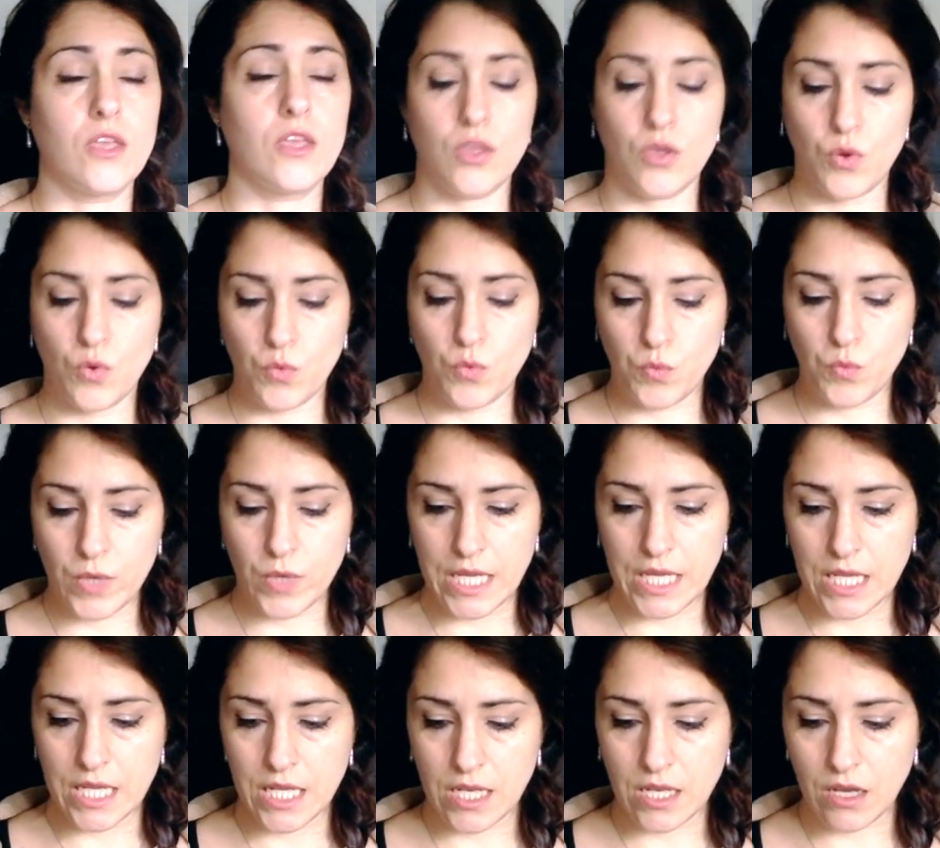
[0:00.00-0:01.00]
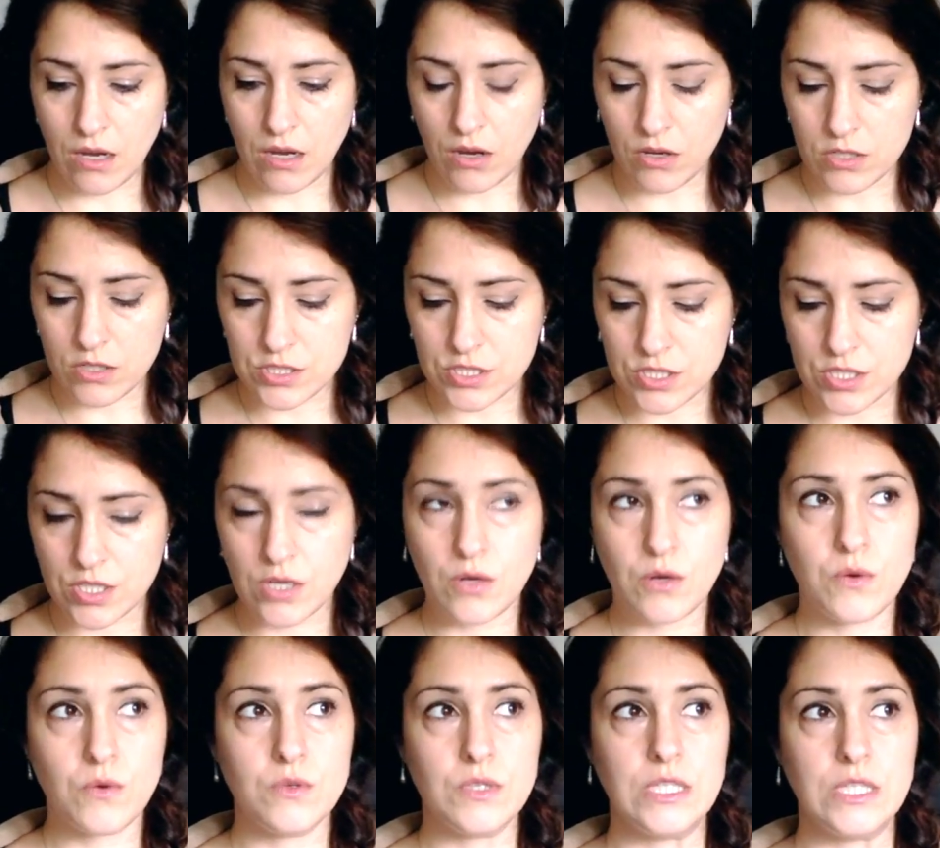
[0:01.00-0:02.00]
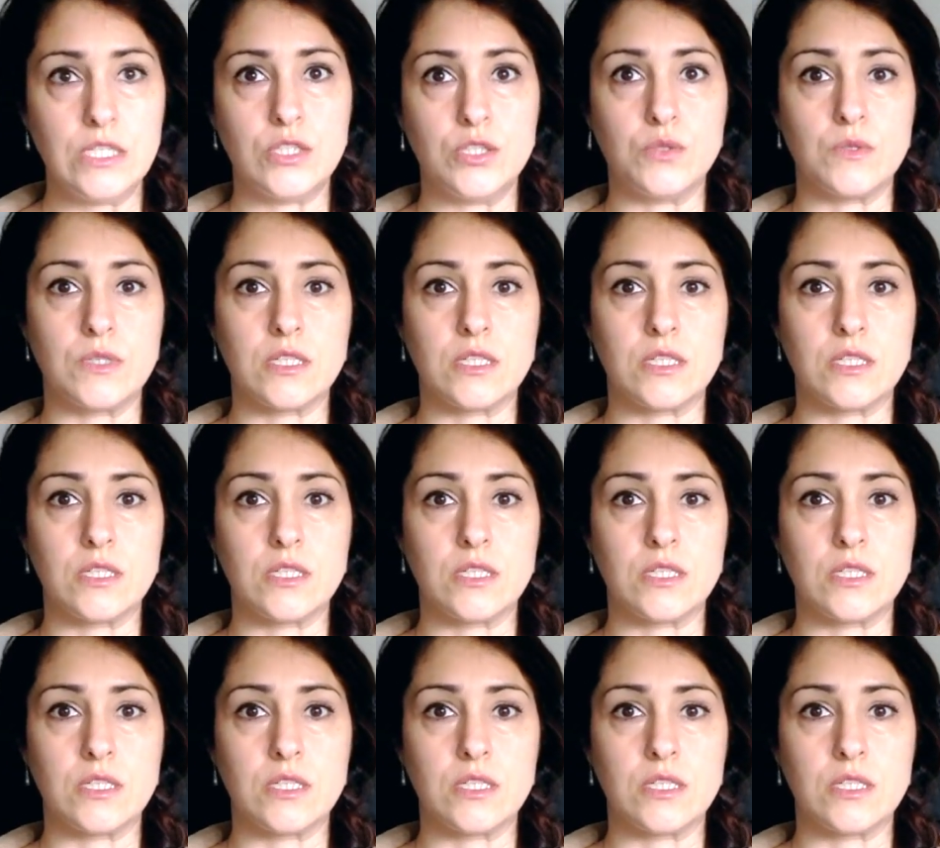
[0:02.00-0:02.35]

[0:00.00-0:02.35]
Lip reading: You will also need to